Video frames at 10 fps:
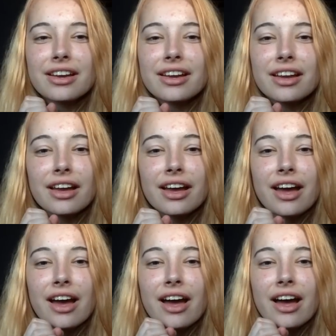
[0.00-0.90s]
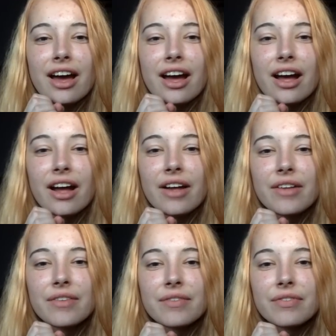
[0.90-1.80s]

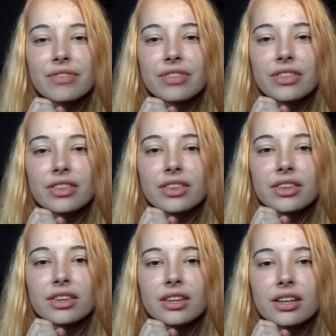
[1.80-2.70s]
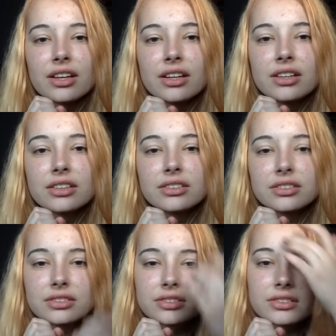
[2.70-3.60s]

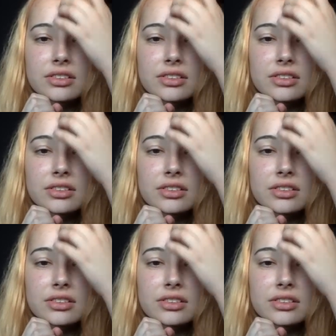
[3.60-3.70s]
Nothing is said.